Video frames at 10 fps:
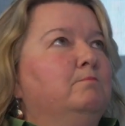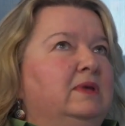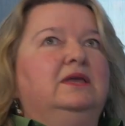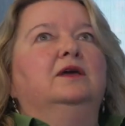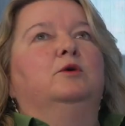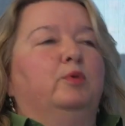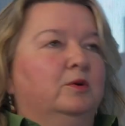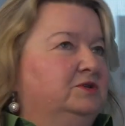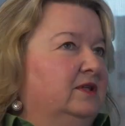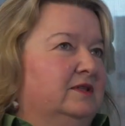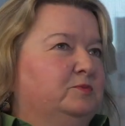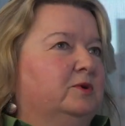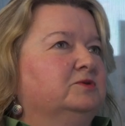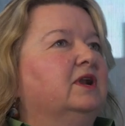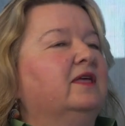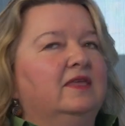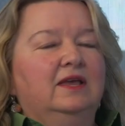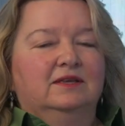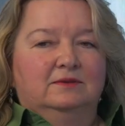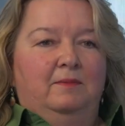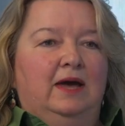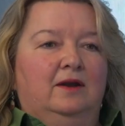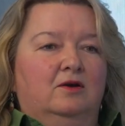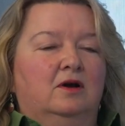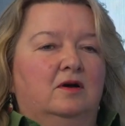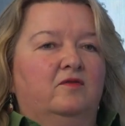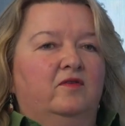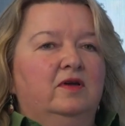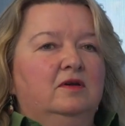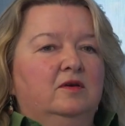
me approaching this person. I think it's a matter of